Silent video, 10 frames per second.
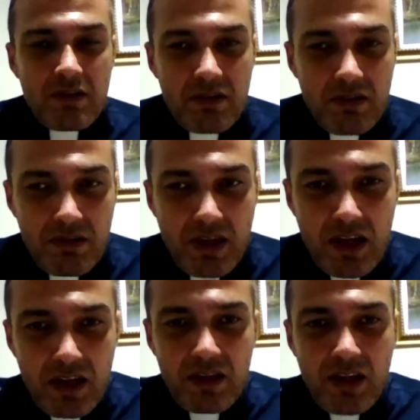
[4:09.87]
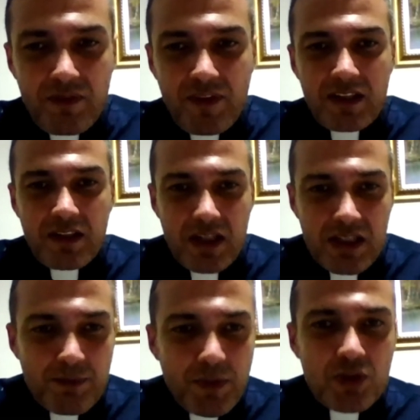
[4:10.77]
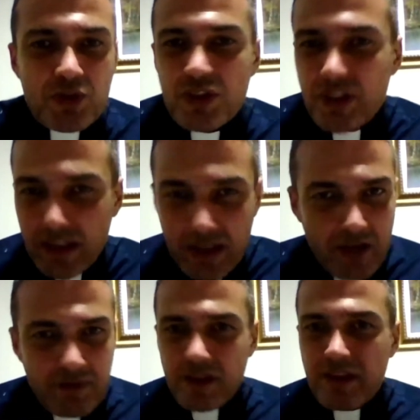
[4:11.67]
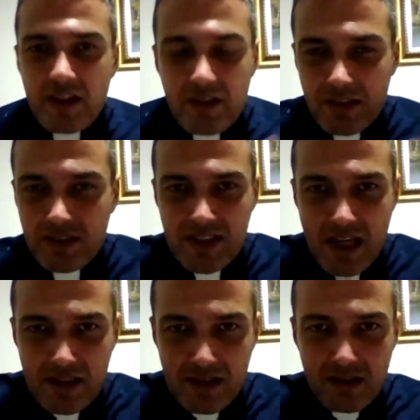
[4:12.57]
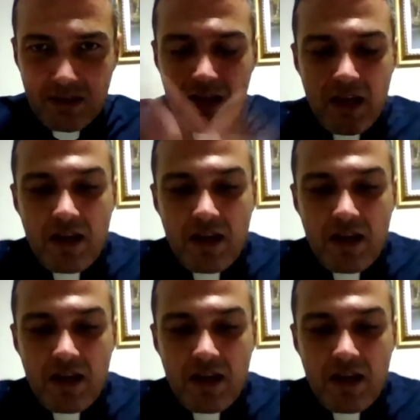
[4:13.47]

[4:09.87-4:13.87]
they felt the explosion and everything, the disaster.